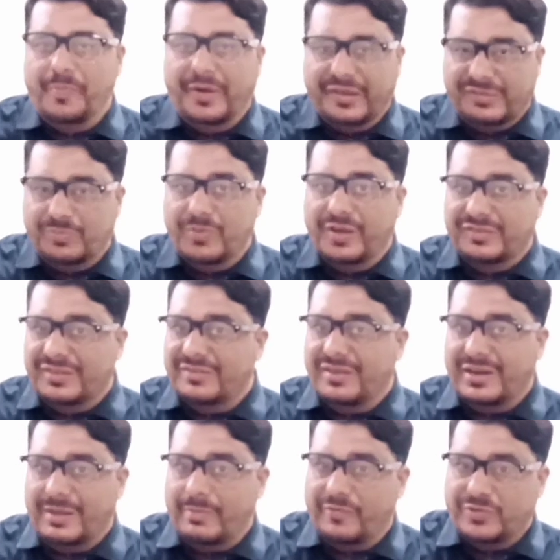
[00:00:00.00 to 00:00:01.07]
Muggs. Muggs is
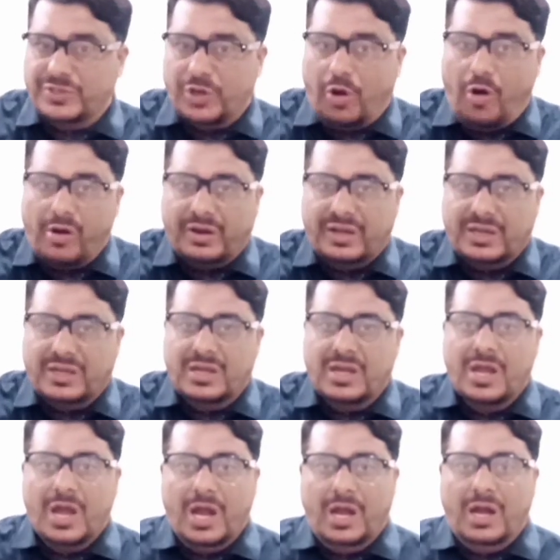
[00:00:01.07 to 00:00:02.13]
the name of dog
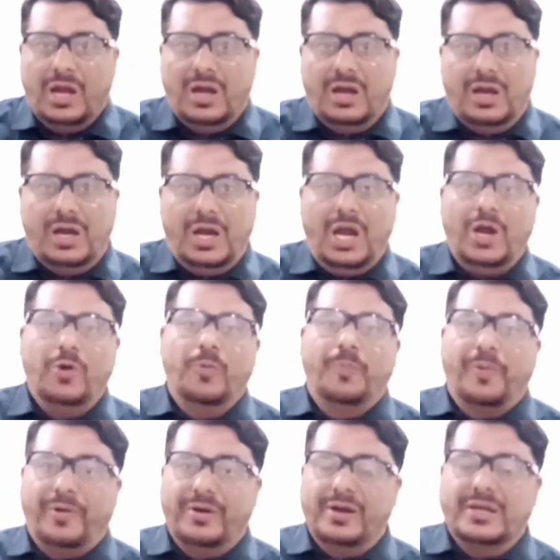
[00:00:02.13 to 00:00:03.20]
who
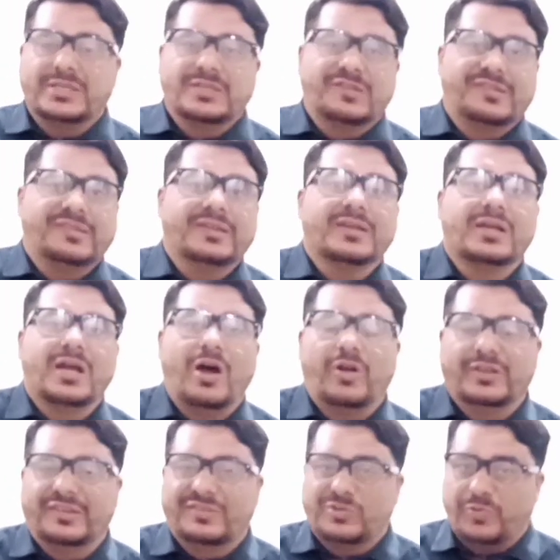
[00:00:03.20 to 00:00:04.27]
barks
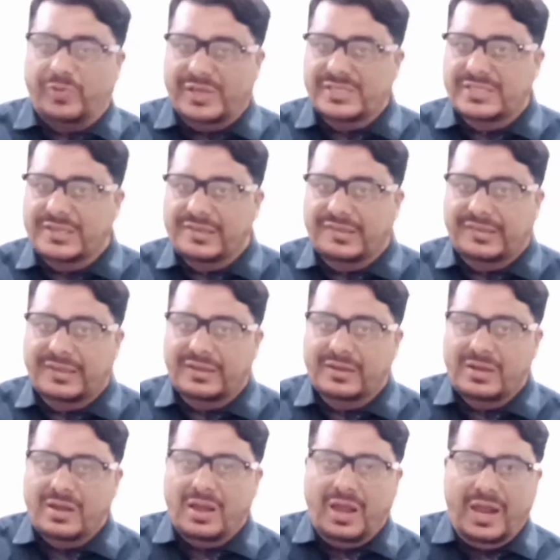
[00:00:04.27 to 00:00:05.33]
on the strangers
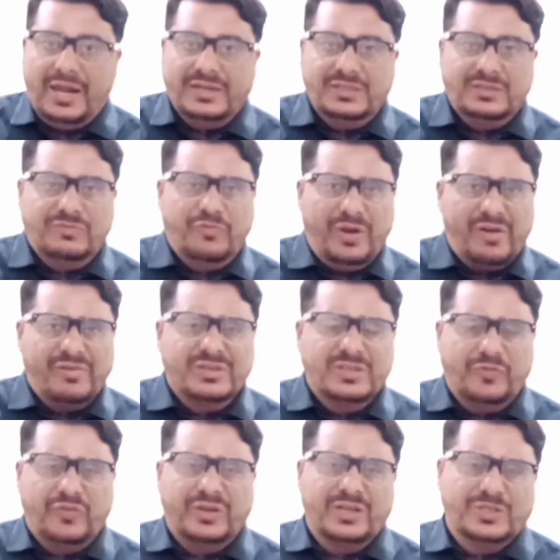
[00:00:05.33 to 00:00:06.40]
and very
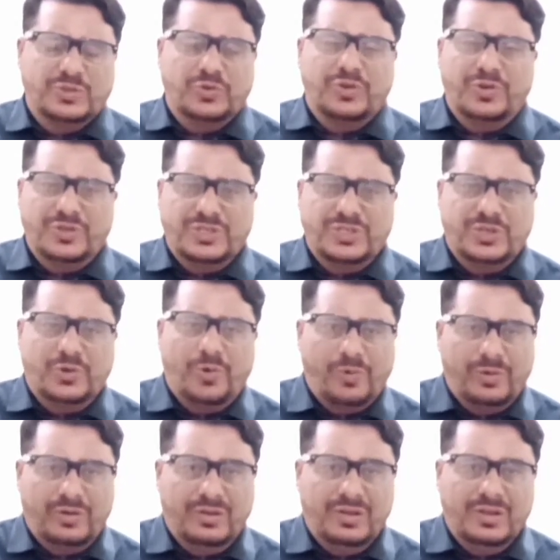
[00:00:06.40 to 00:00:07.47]
difficult to
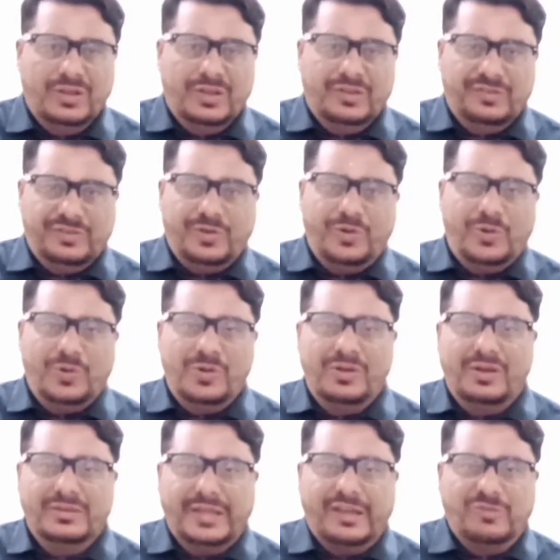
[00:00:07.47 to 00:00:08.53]
control. So
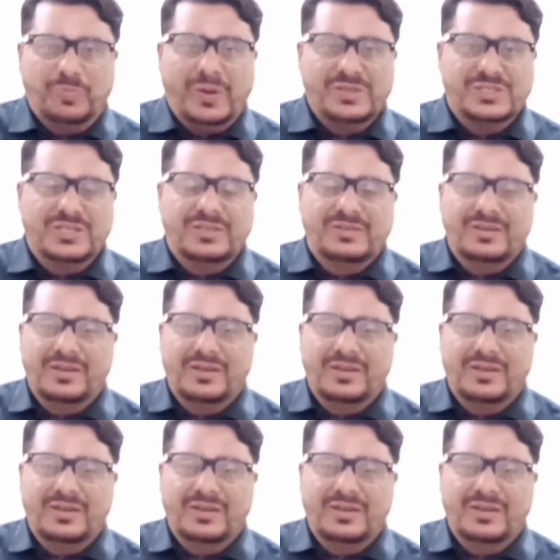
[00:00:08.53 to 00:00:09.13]
the expected